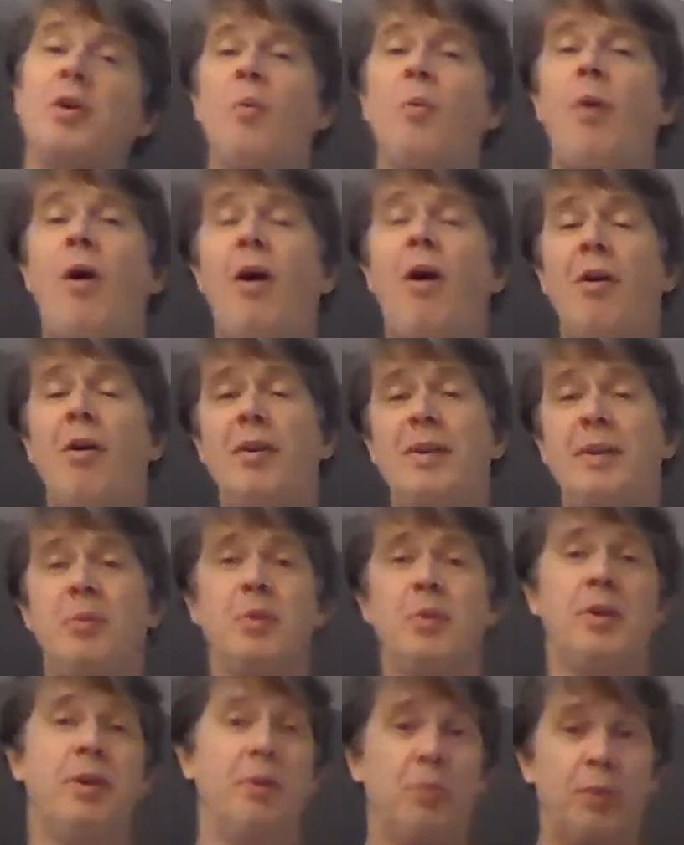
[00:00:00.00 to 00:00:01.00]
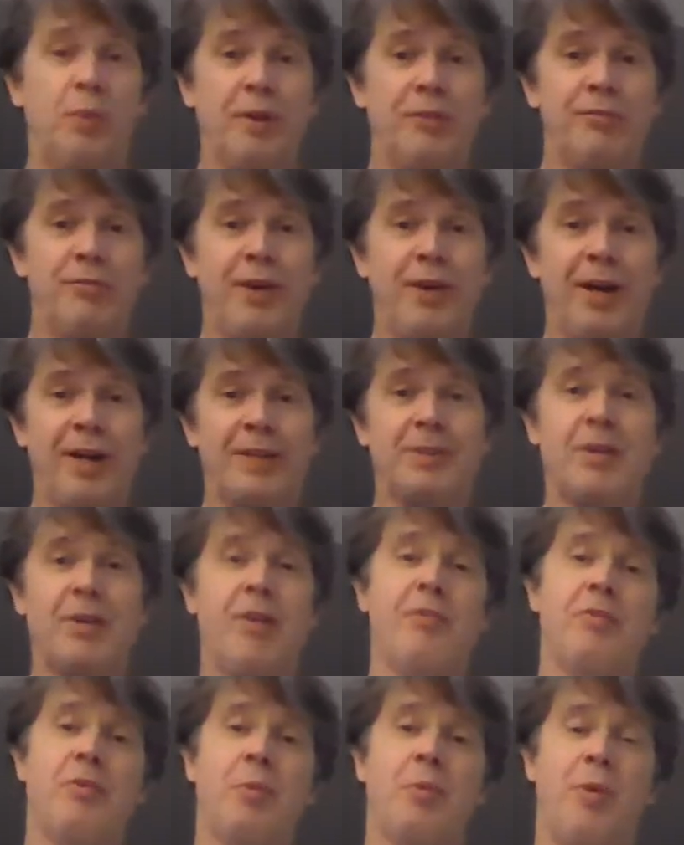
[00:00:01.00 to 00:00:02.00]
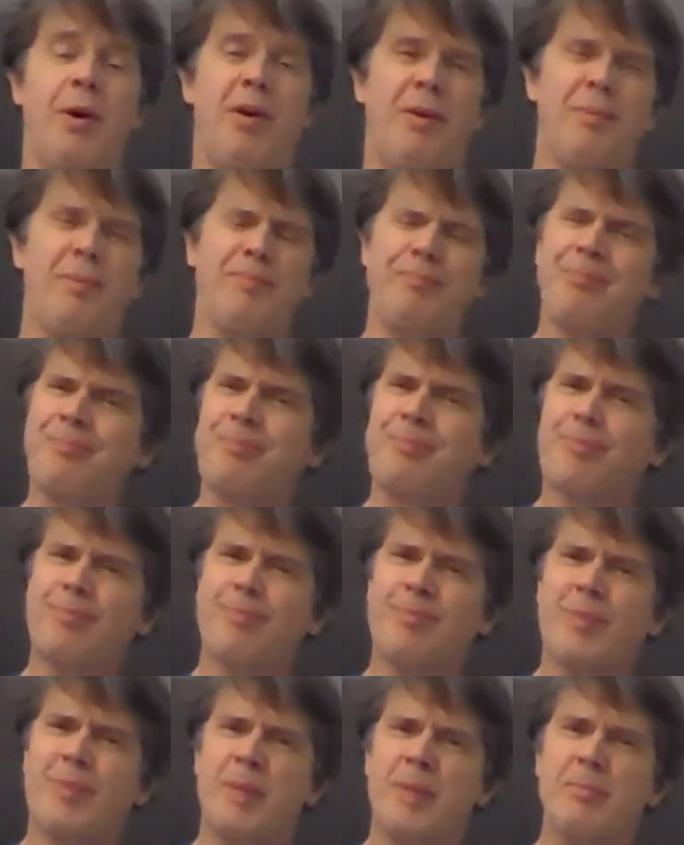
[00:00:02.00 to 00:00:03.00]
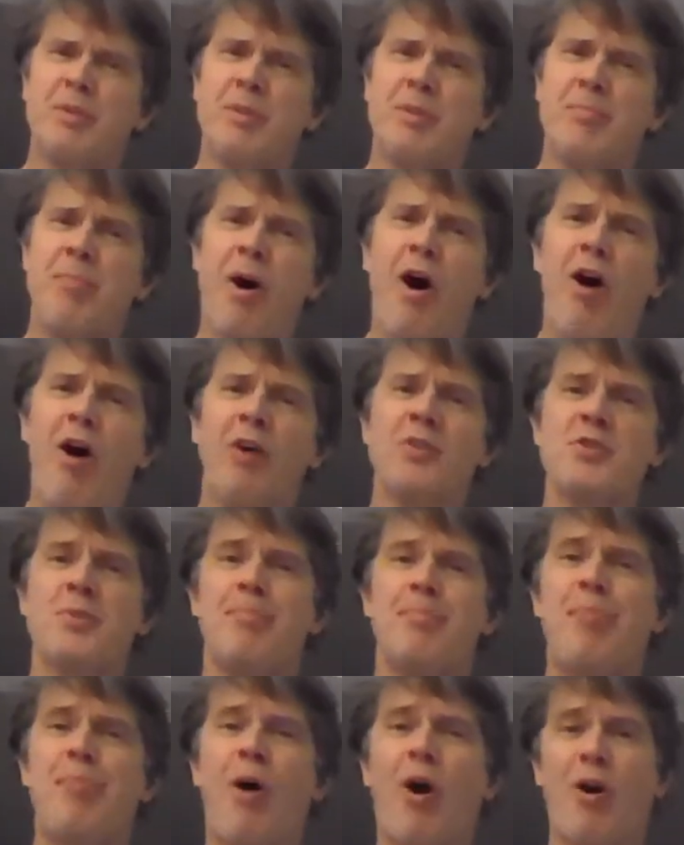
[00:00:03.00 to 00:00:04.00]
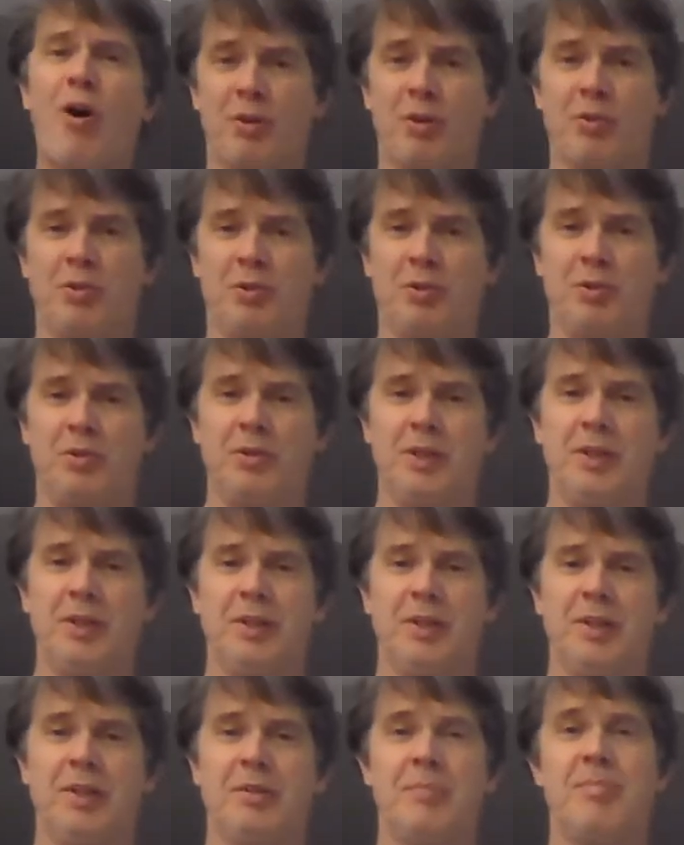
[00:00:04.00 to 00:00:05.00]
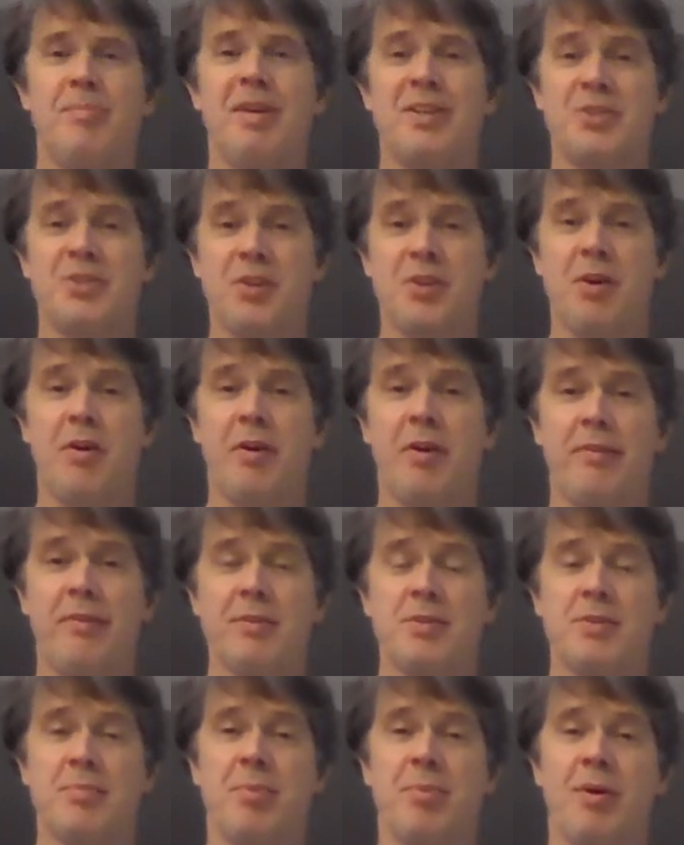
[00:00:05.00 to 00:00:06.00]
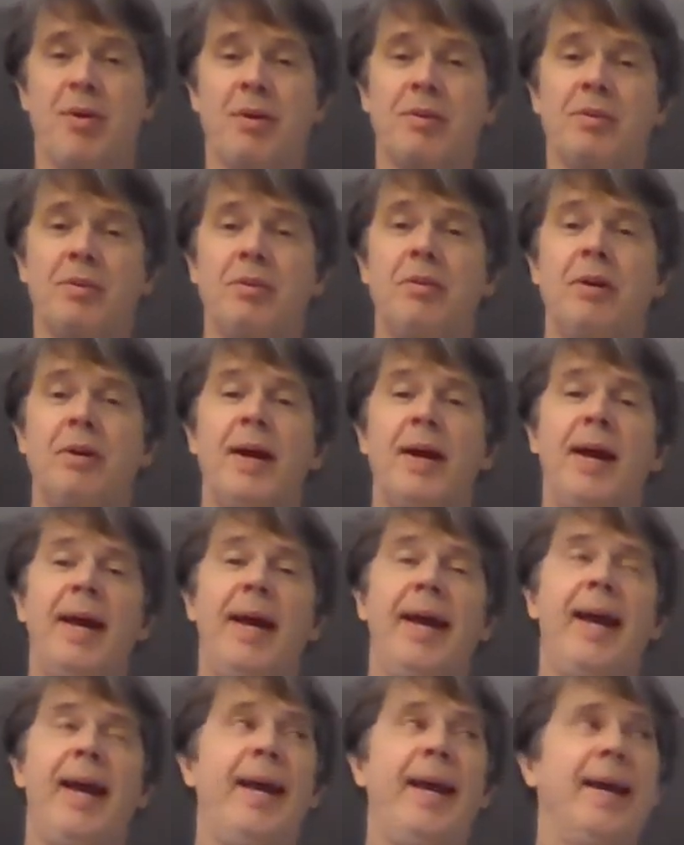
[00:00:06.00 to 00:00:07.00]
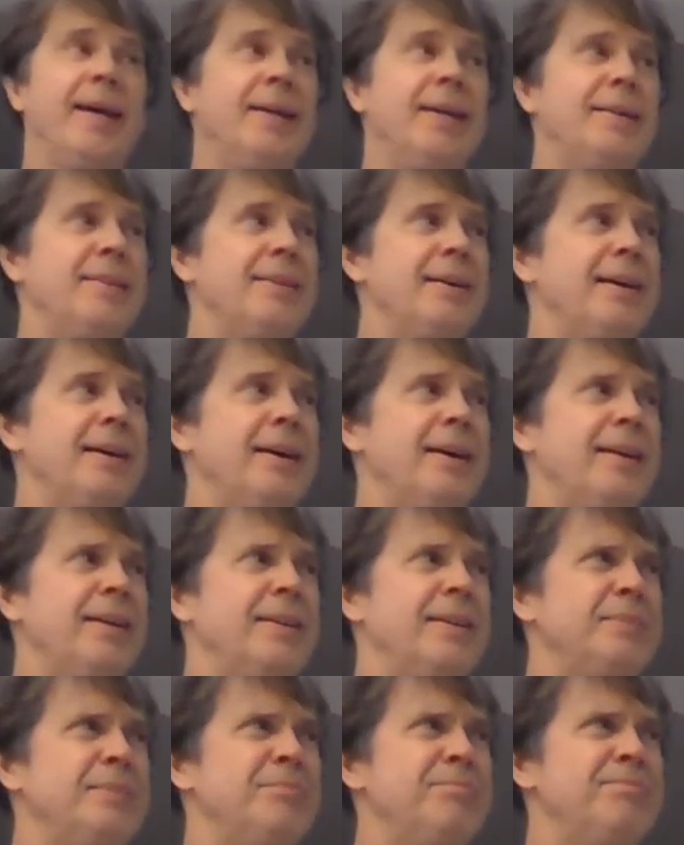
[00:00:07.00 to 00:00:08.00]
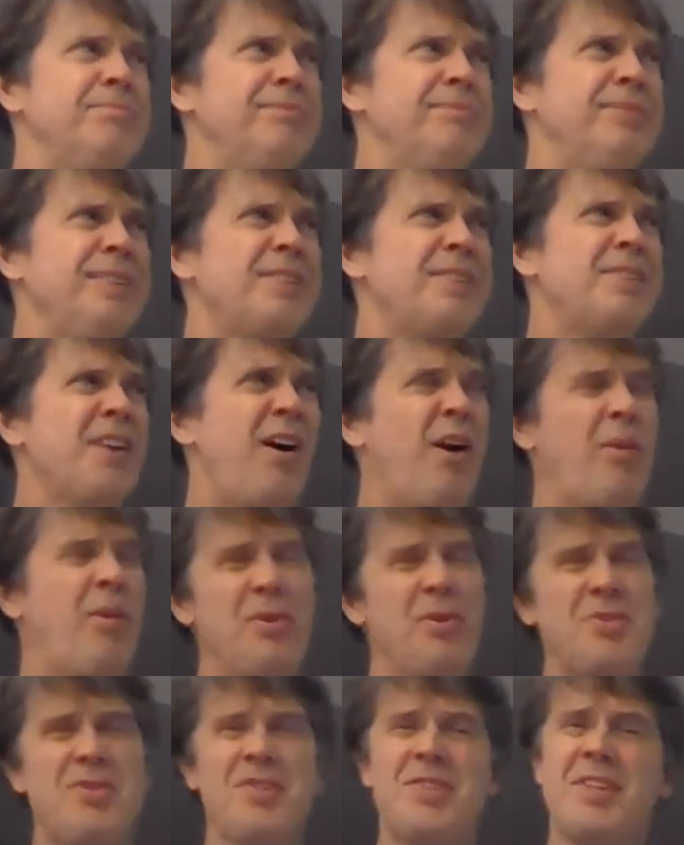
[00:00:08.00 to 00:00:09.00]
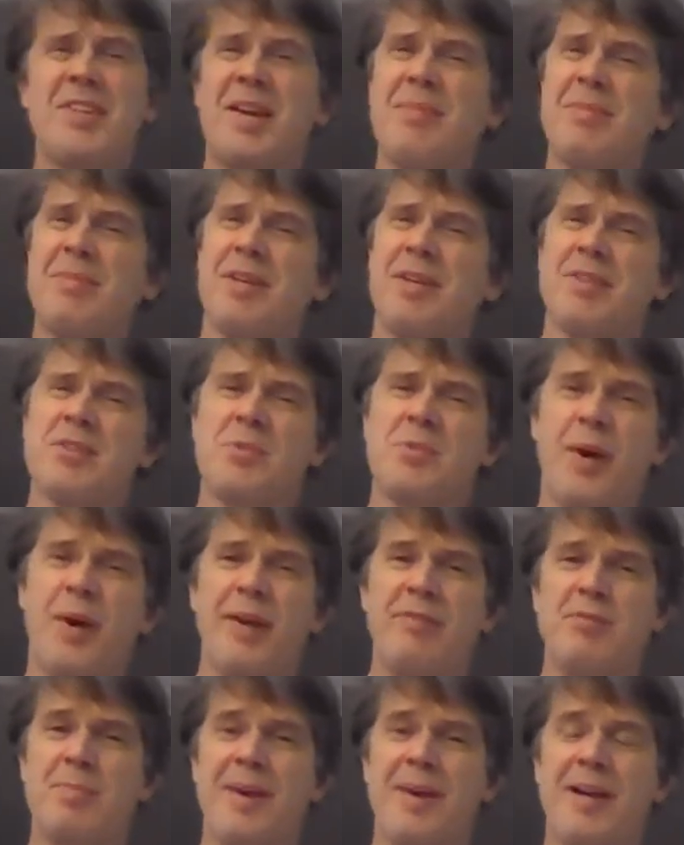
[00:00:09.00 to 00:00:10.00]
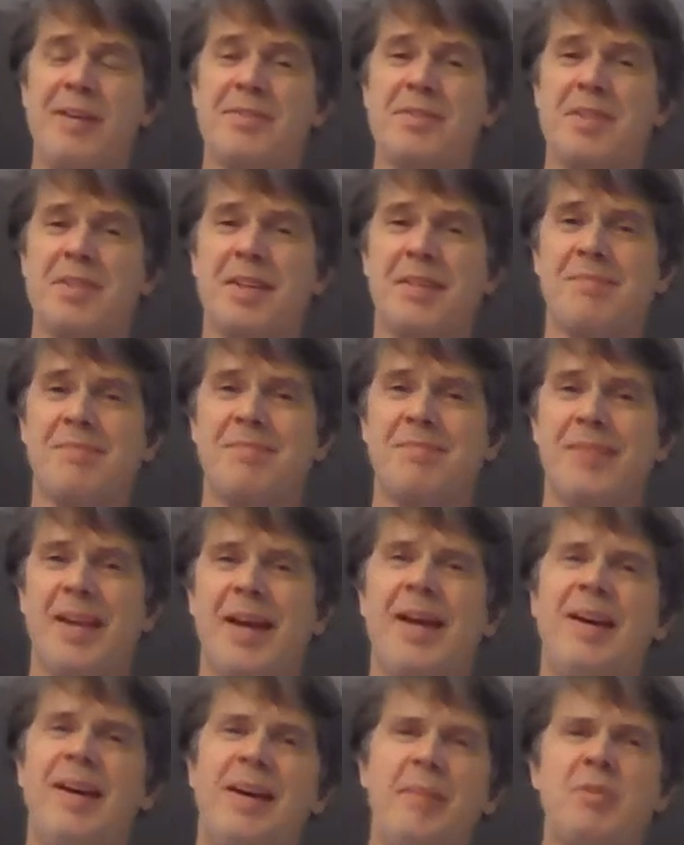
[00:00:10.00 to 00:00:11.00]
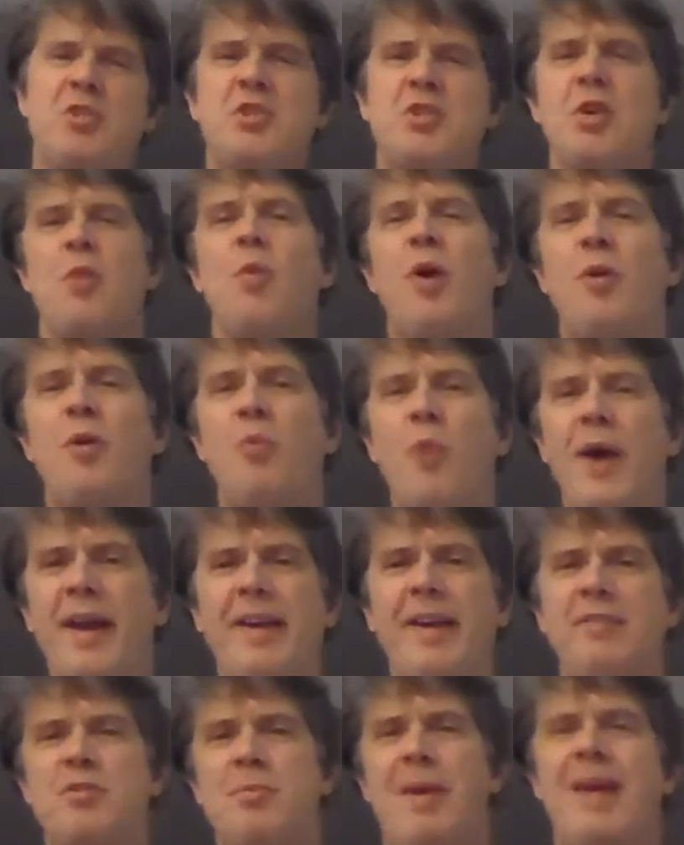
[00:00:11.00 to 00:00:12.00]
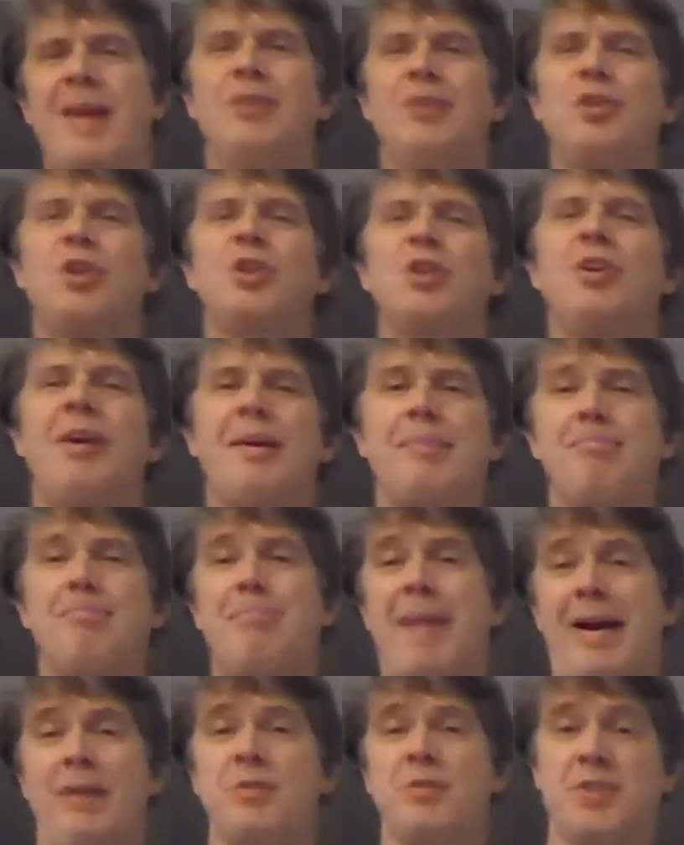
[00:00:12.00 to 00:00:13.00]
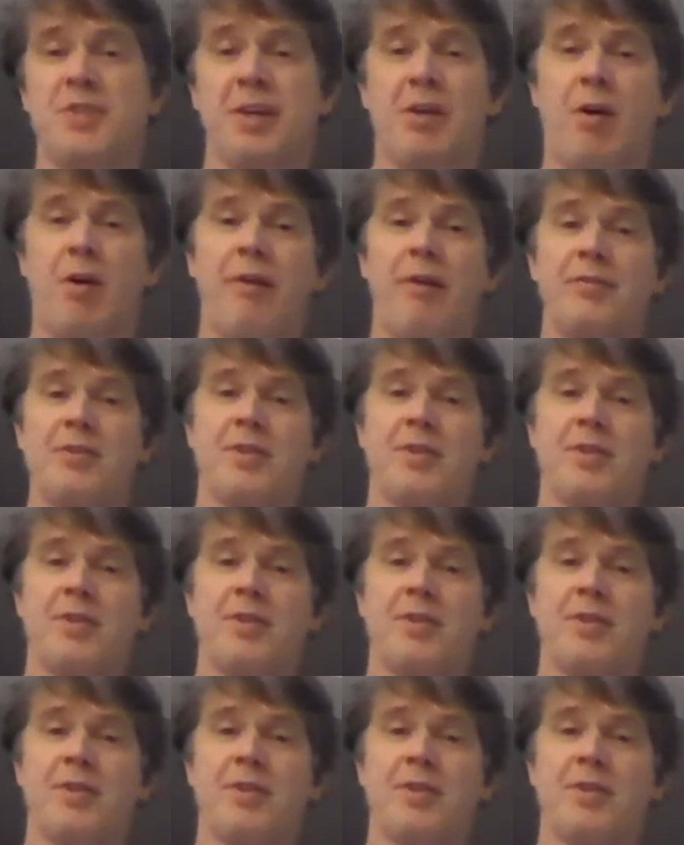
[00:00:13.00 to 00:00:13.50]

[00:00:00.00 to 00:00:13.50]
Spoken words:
at a wall and it would reflect off the wall. But the ball is a particle, or best thought of as a particle. And it's almost the same thing as waves bouncing. Let me show what waves might look like bouncing off